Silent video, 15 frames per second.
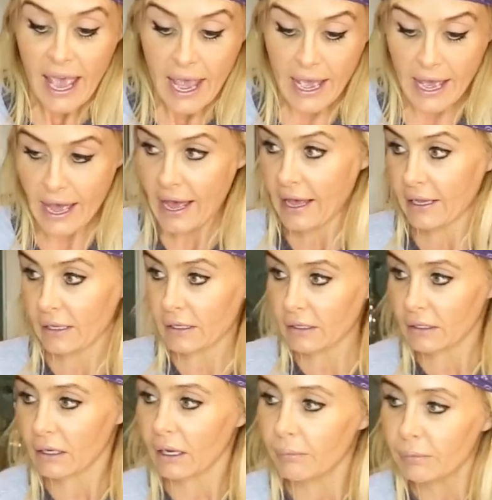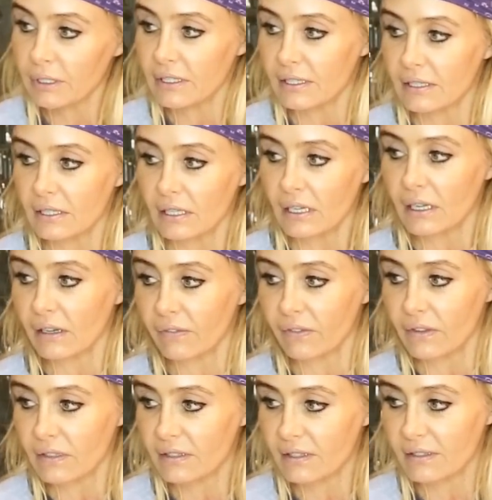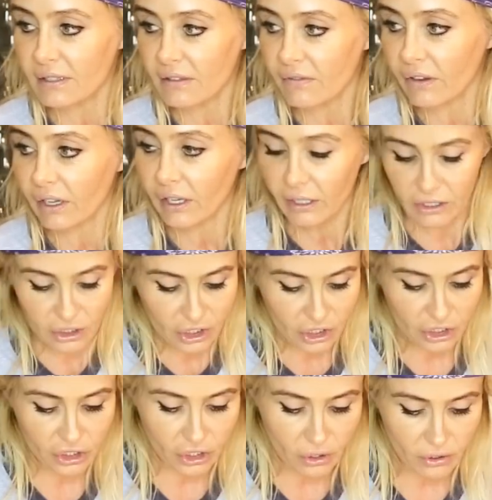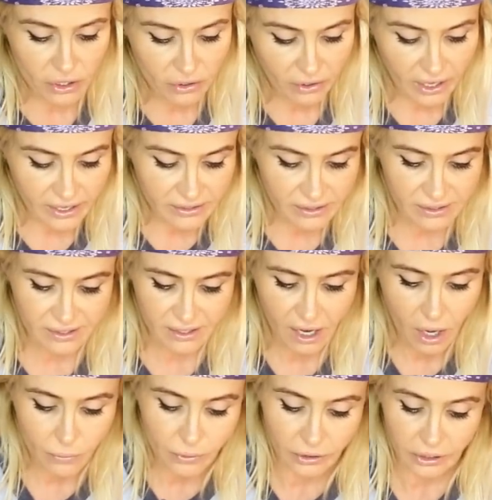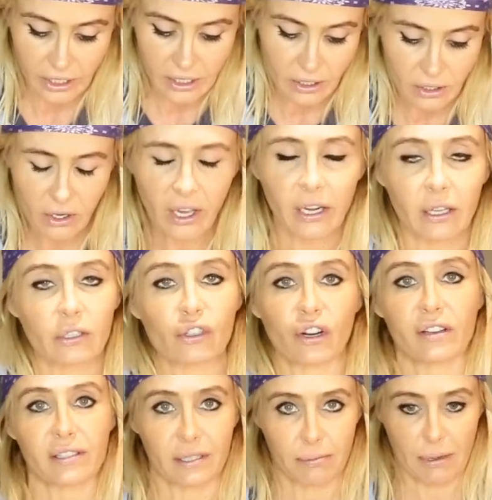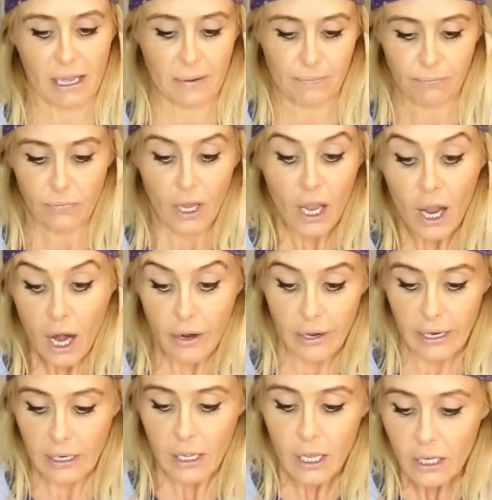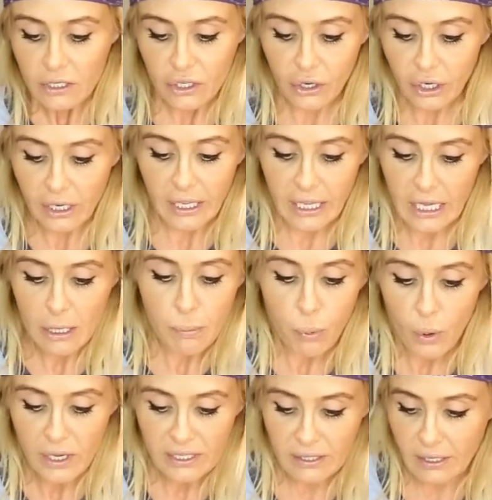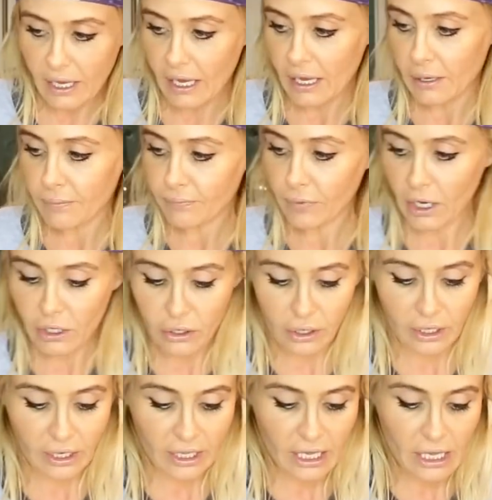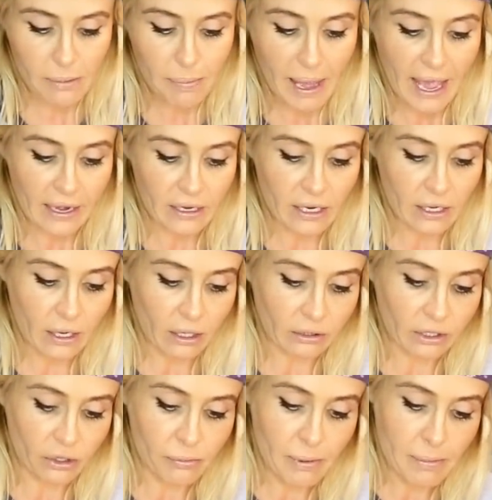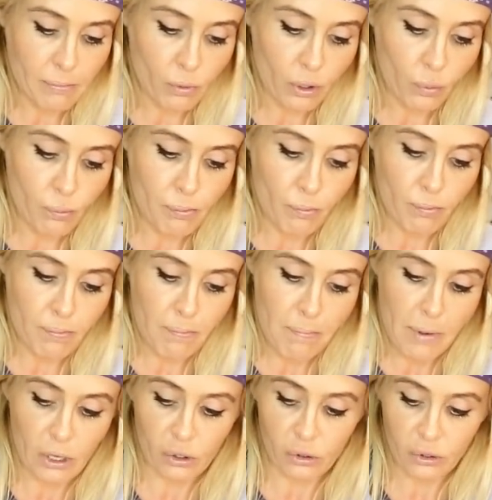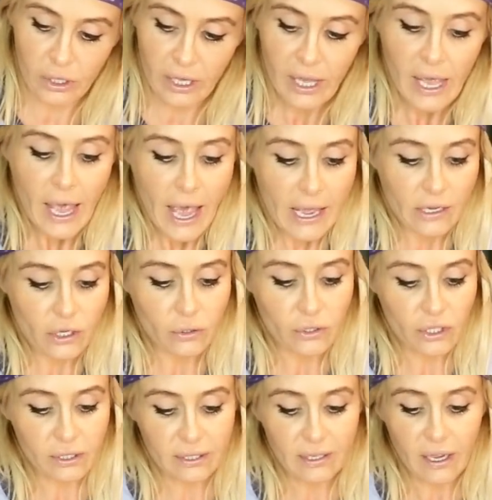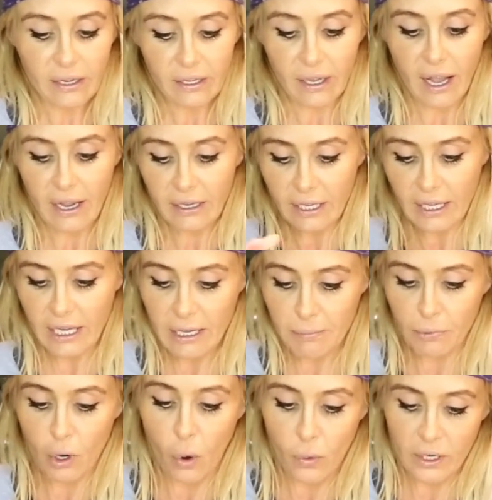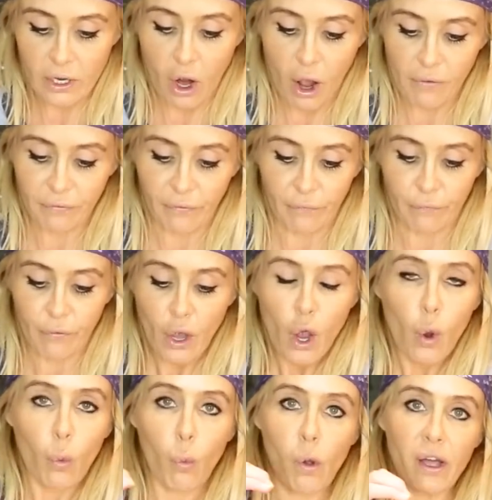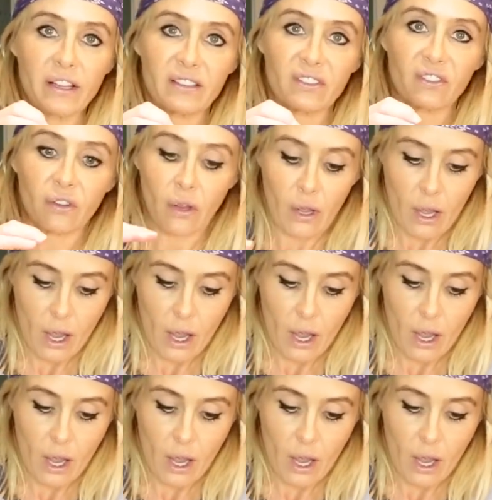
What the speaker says: and I'm gonna see if this is even gonna show you guys. It's not really, you gotta trust me. All right, so you're gonna keep whisking, and you're gonna keep adding a little bit more milk, and you just gotta kind of keep going off of what's,